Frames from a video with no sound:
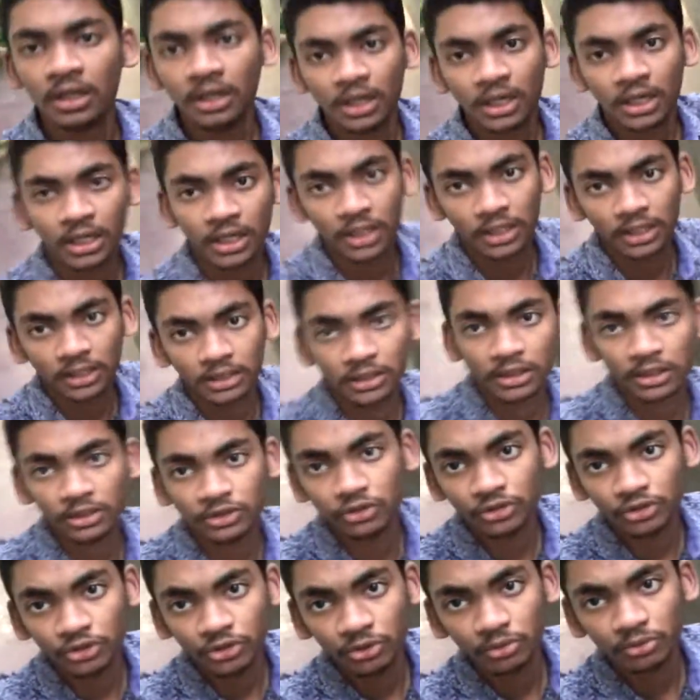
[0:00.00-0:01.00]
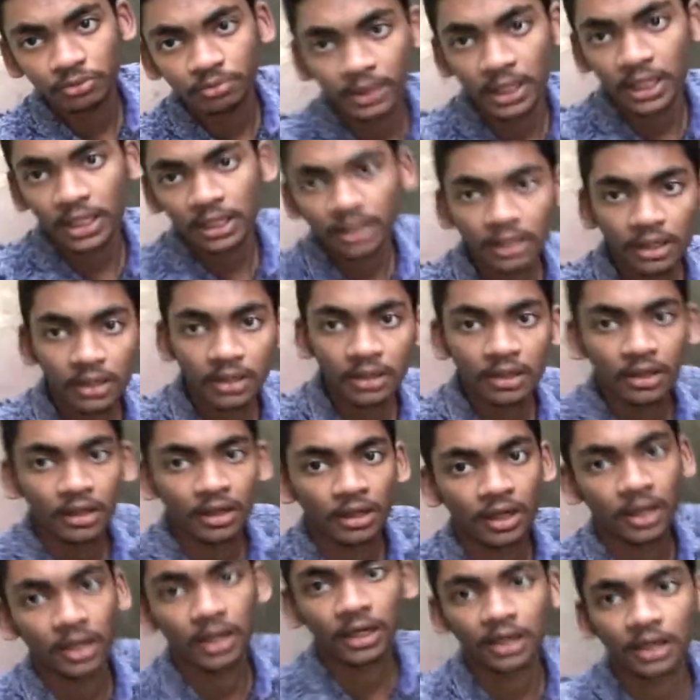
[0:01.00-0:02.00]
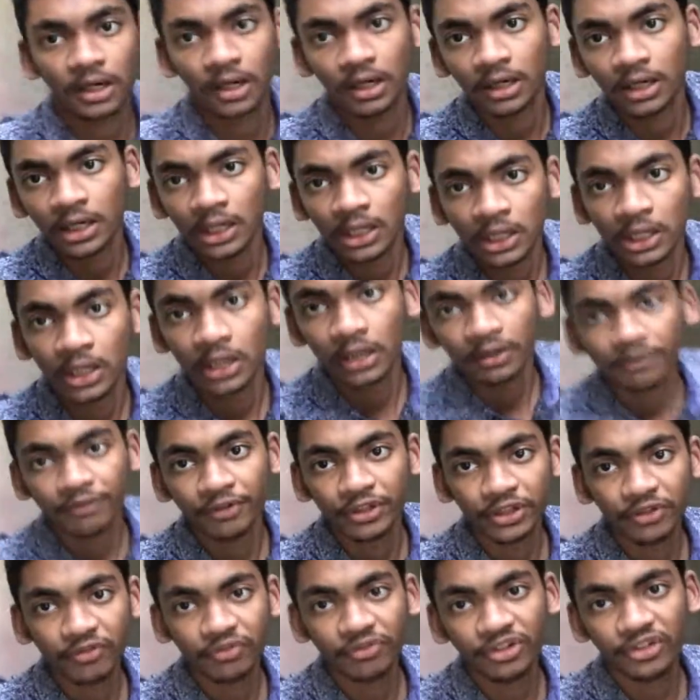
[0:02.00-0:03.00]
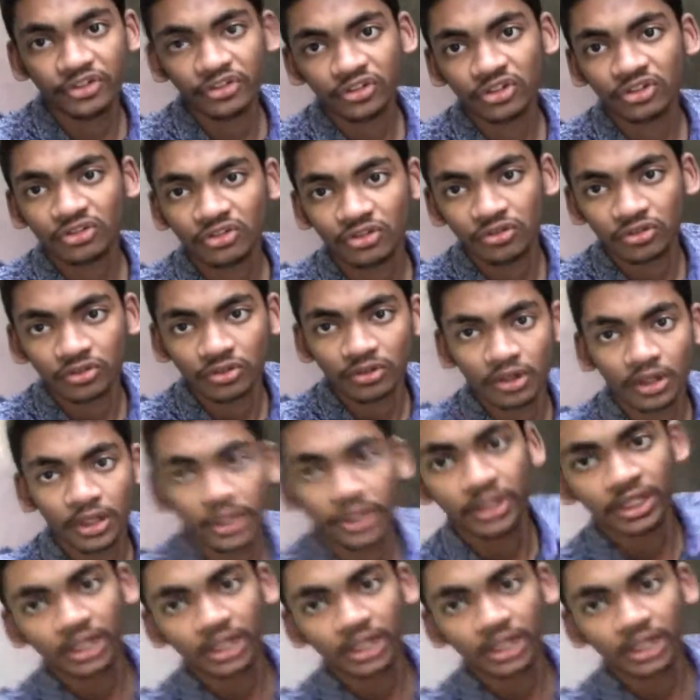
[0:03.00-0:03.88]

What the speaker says: and I'll continue back with the features in the